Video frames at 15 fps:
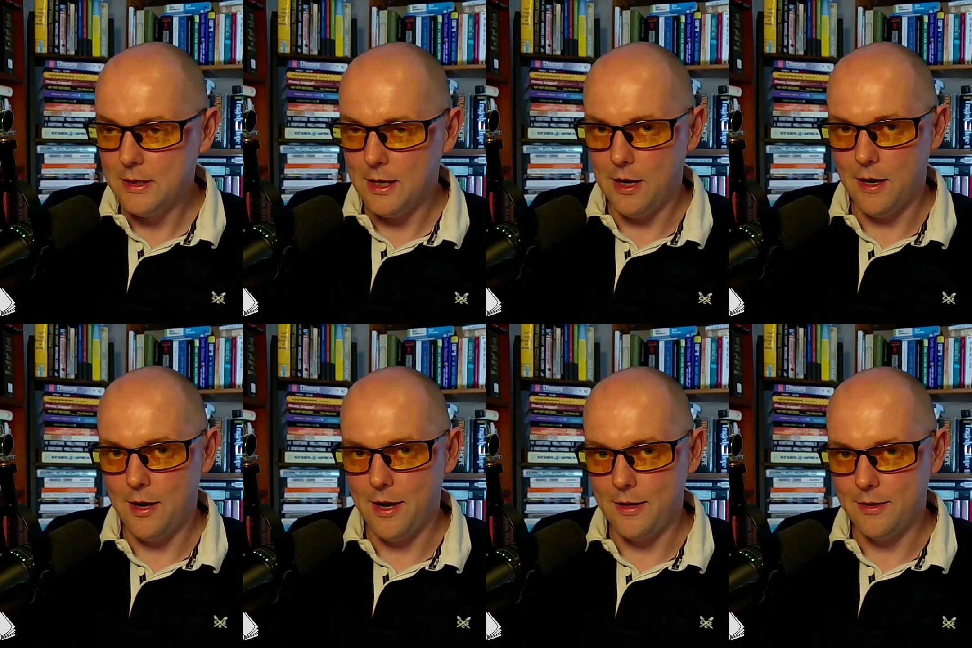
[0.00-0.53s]

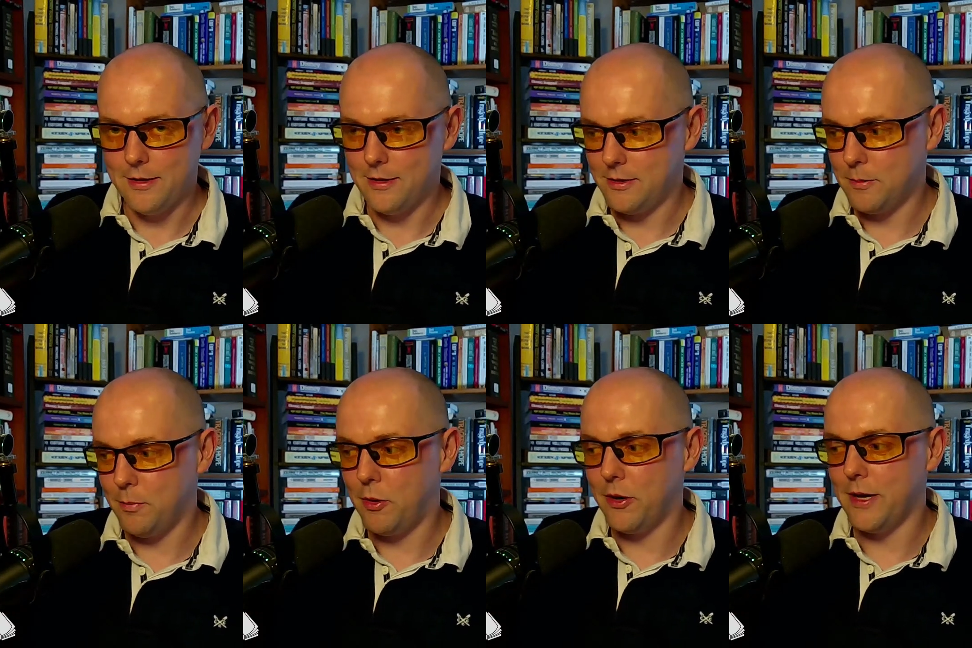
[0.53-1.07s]
and
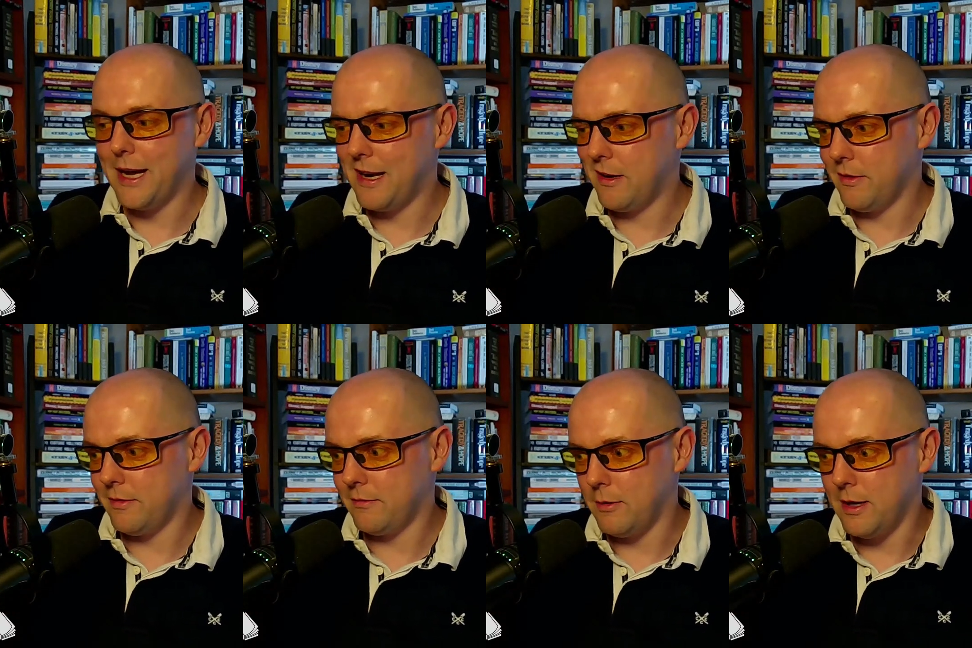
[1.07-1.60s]
to point
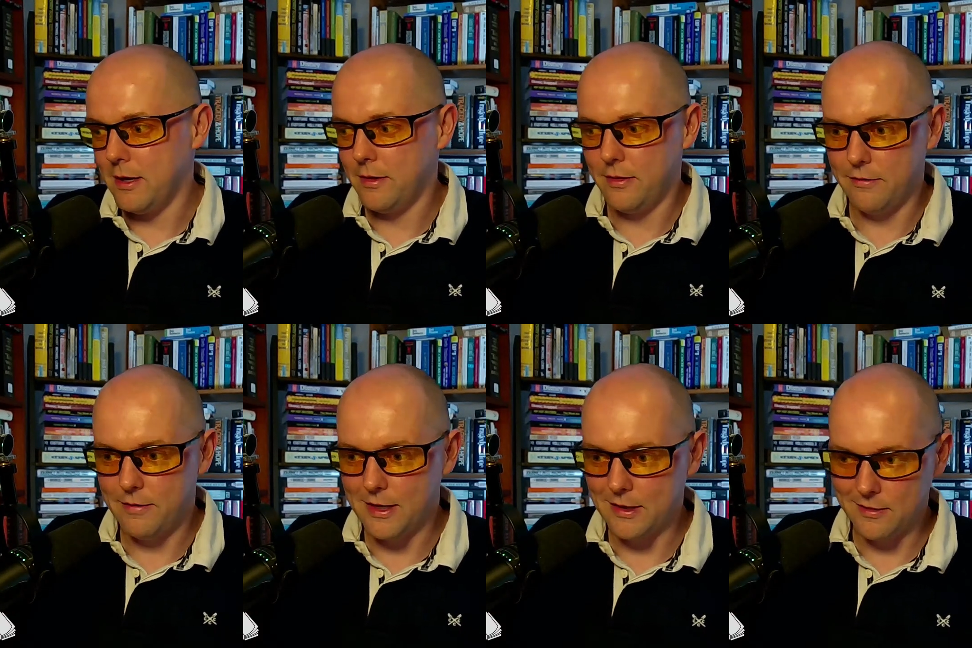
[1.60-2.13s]
out
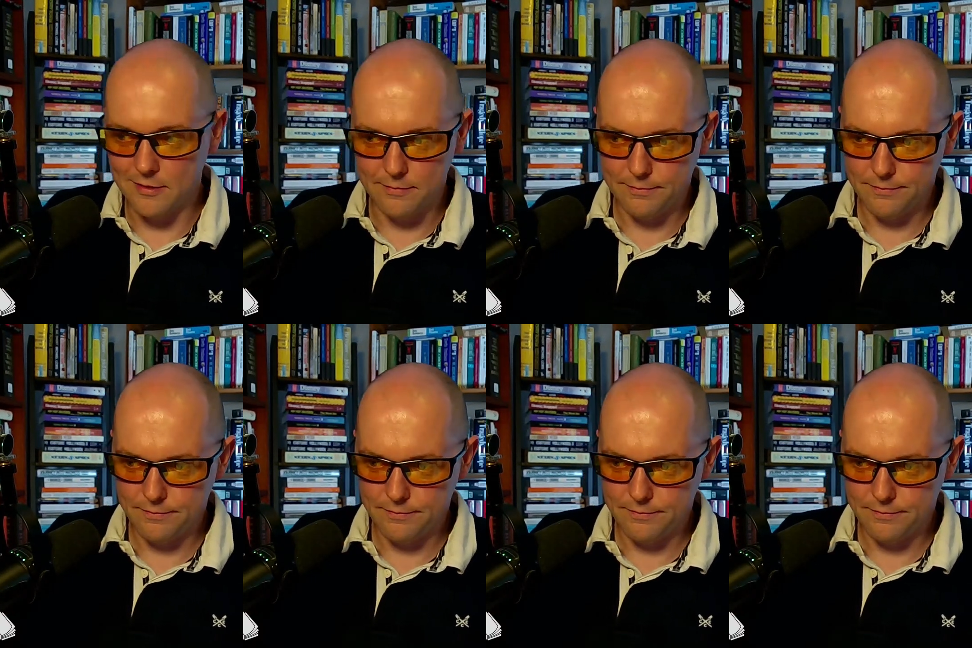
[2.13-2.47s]
the fact that